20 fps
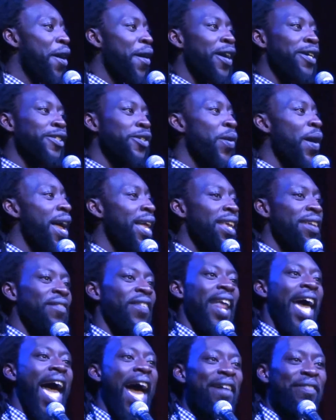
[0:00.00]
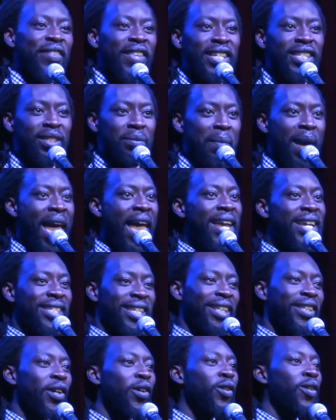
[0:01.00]
or else you ain't even half this man,
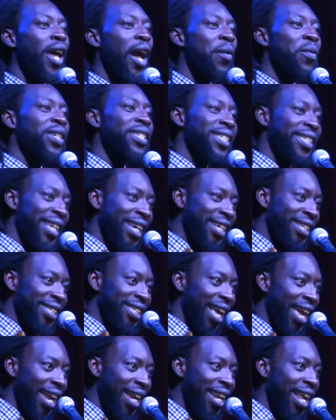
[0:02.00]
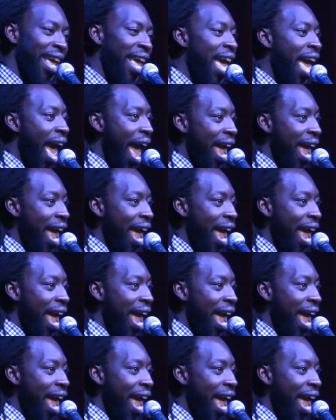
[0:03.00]
because I told you I was six eight,